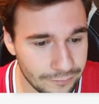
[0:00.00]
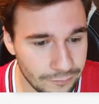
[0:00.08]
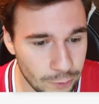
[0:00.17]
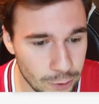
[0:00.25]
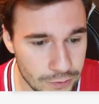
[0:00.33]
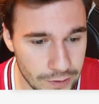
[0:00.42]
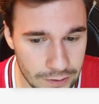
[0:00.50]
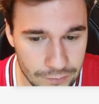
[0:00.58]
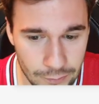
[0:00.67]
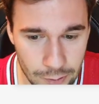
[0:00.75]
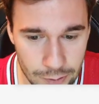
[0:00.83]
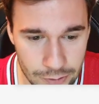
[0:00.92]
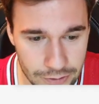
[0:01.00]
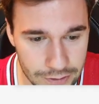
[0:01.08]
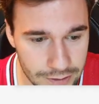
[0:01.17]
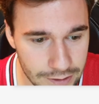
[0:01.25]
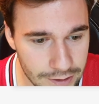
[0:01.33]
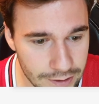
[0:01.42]
first things first,
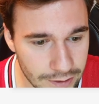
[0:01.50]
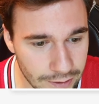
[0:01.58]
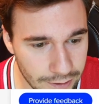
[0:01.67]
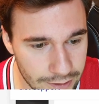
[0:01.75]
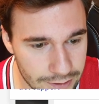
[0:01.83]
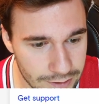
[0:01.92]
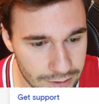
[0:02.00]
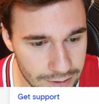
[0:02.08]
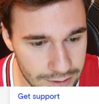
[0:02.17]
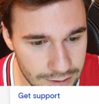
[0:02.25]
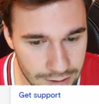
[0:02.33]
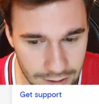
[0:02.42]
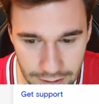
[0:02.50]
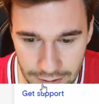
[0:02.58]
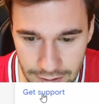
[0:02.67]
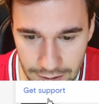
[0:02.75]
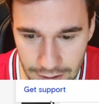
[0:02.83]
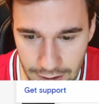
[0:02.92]
let's see
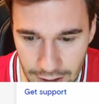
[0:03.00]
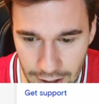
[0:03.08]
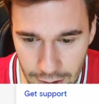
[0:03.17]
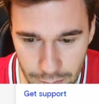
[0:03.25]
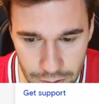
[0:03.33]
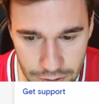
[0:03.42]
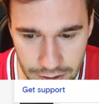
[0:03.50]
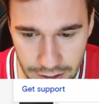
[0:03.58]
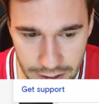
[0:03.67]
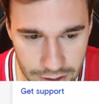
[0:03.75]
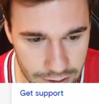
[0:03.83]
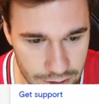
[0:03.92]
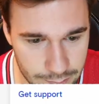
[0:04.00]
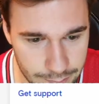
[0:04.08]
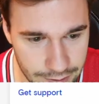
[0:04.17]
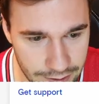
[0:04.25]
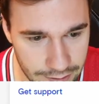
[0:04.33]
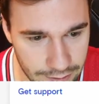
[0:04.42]
how much I actually
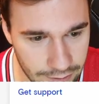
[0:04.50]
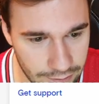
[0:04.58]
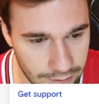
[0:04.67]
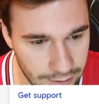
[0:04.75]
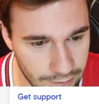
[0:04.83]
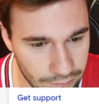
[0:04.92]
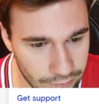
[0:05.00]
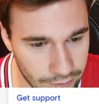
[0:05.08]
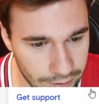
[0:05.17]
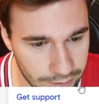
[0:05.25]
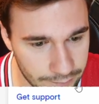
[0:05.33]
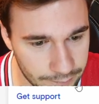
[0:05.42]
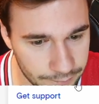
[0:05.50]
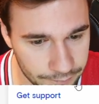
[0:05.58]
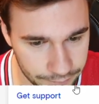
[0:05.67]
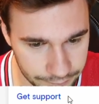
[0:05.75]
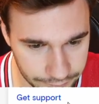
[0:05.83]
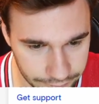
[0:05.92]
spent on everything.
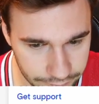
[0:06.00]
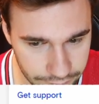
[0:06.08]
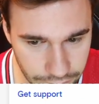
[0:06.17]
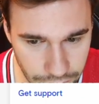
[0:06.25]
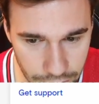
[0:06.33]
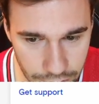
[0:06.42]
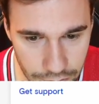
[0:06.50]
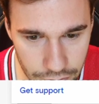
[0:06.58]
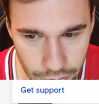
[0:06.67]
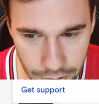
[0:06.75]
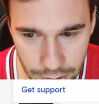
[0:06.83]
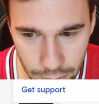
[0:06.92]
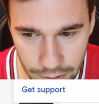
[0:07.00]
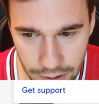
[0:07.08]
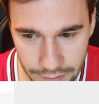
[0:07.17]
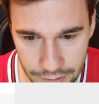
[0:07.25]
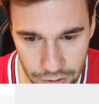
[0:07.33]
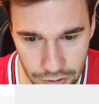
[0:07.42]
So here we
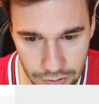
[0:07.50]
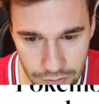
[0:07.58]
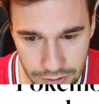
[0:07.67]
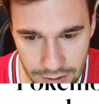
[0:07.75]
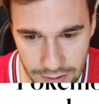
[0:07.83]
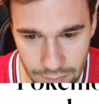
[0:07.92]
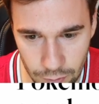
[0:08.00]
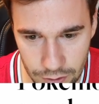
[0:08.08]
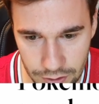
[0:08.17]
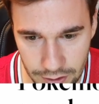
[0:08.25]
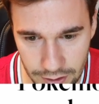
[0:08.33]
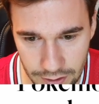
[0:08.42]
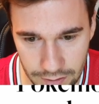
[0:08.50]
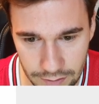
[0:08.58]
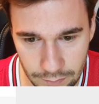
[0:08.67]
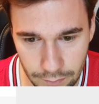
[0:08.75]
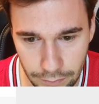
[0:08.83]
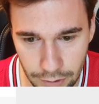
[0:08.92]
got the jungle set, which I
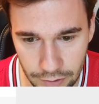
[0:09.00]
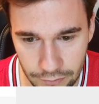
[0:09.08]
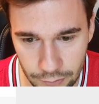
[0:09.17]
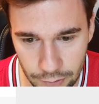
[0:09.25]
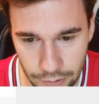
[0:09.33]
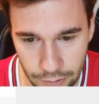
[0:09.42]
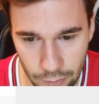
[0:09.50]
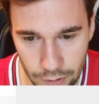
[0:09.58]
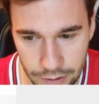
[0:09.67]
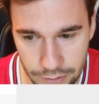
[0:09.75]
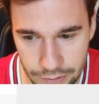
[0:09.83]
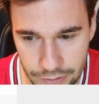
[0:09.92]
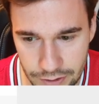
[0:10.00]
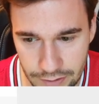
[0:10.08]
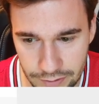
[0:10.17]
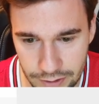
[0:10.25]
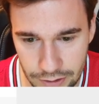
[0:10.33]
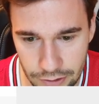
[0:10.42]
bought for
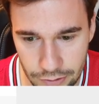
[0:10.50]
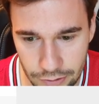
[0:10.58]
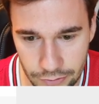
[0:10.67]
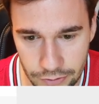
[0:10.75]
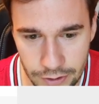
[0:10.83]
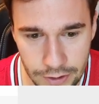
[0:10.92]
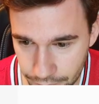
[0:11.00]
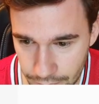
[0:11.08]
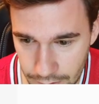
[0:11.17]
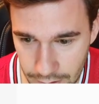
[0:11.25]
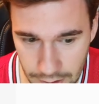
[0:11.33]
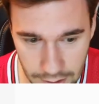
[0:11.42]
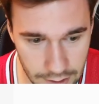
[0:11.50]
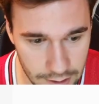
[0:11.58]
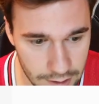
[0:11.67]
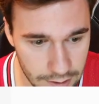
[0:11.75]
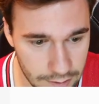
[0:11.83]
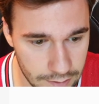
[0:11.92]
170 euros.
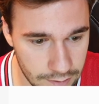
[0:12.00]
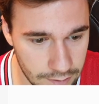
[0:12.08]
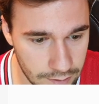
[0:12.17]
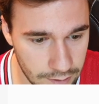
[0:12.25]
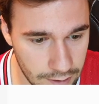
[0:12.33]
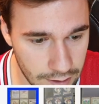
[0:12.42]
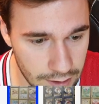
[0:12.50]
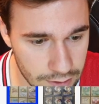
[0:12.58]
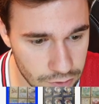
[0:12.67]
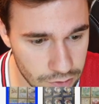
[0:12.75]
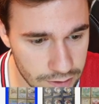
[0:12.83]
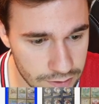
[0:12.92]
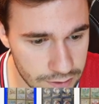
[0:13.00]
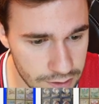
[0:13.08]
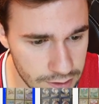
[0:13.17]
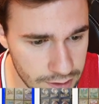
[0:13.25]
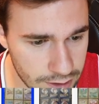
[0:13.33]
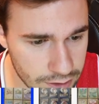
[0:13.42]
And as you can
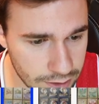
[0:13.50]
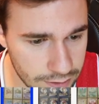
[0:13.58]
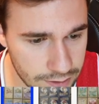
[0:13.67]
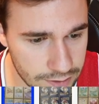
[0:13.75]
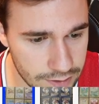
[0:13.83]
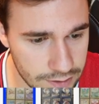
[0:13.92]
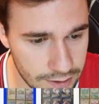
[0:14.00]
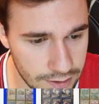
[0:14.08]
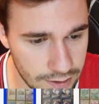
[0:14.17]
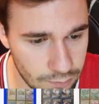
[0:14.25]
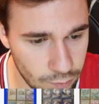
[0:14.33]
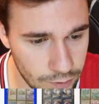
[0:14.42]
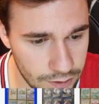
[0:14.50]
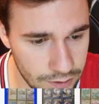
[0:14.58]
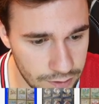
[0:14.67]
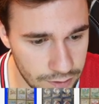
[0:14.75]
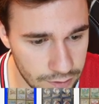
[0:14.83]
see, it actually did say that we